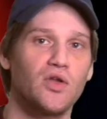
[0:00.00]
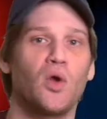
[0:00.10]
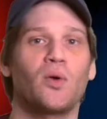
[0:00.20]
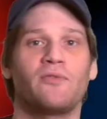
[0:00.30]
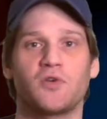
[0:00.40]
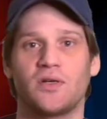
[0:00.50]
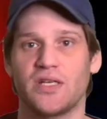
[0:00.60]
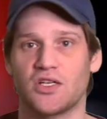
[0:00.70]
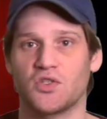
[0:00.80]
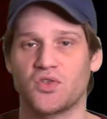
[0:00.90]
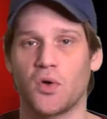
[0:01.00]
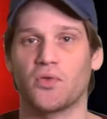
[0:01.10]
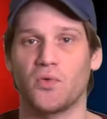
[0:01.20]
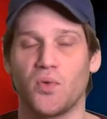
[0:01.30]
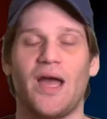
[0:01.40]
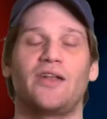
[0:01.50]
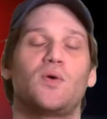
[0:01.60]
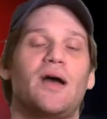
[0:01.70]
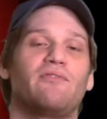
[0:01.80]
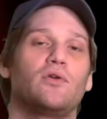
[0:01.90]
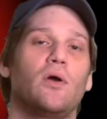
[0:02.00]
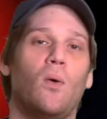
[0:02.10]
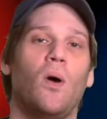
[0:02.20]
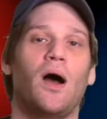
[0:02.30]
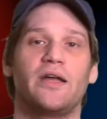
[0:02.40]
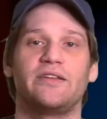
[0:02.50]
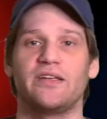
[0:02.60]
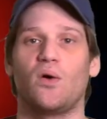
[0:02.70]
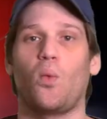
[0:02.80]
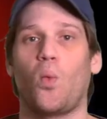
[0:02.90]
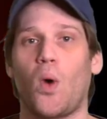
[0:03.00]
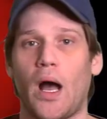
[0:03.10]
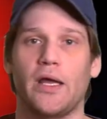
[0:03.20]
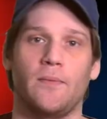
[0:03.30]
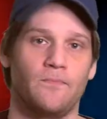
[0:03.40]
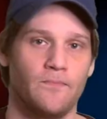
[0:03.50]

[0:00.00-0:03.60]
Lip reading: when you don't have transactions go through and you have no idea why.